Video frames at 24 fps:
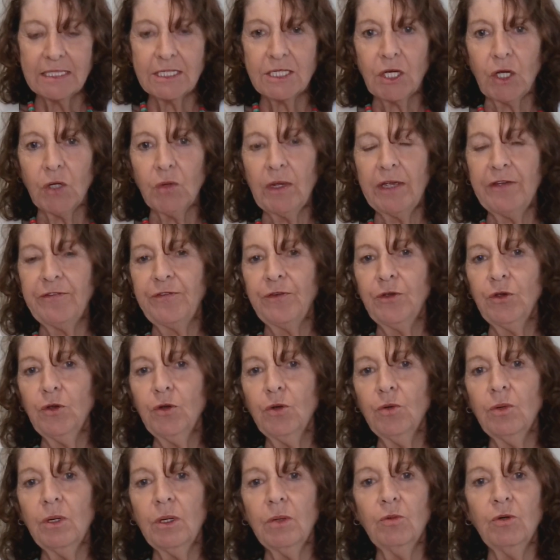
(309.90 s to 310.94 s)
So if
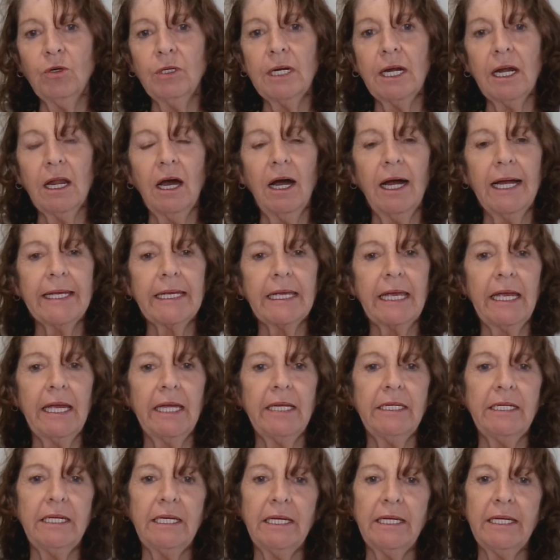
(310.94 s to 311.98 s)
you would like
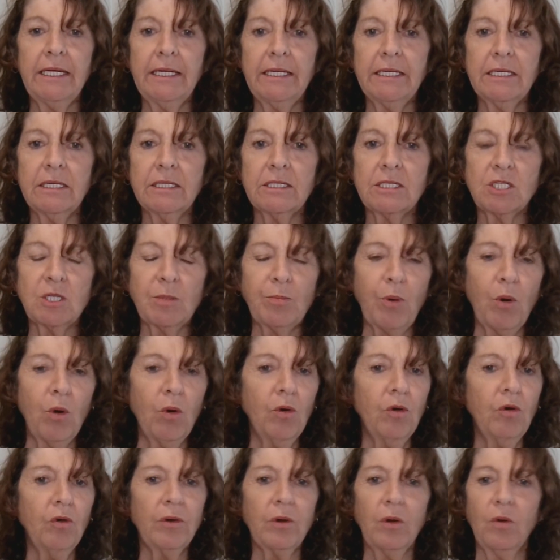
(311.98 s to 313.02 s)
any
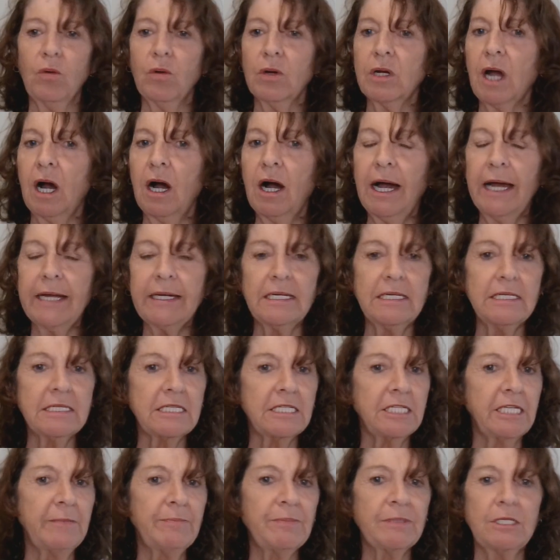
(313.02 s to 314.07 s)
support or guidance,
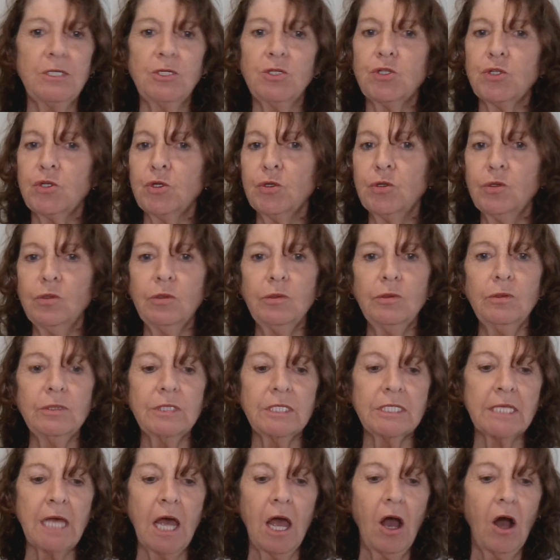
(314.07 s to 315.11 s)
tips and tools